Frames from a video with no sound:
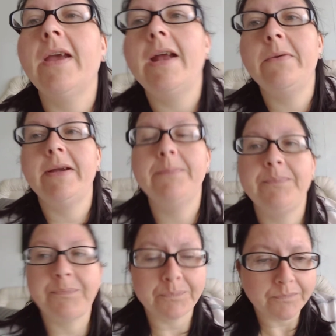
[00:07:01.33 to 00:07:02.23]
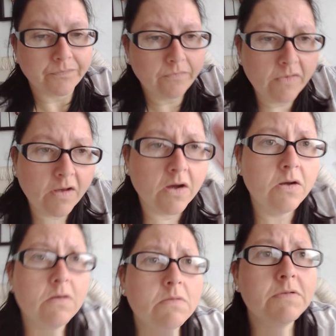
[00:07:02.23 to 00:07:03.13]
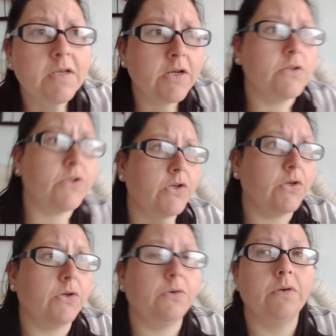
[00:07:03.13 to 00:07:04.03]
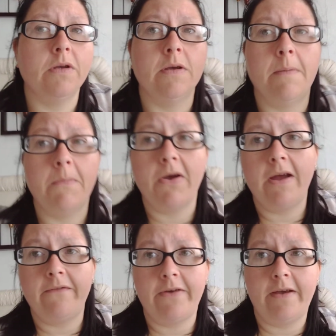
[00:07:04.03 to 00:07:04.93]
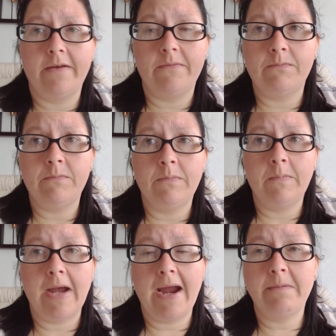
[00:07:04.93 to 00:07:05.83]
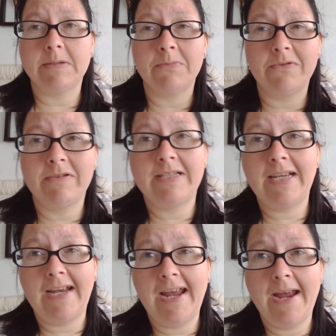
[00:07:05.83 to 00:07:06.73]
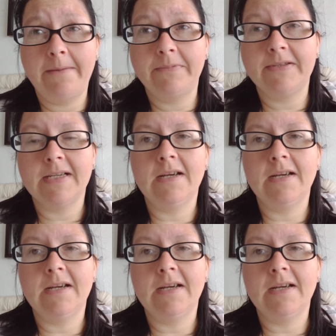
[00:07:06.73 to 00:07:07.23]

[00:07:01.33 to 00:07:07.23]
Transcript: Anyway, I also do my other apps, my receipt apps.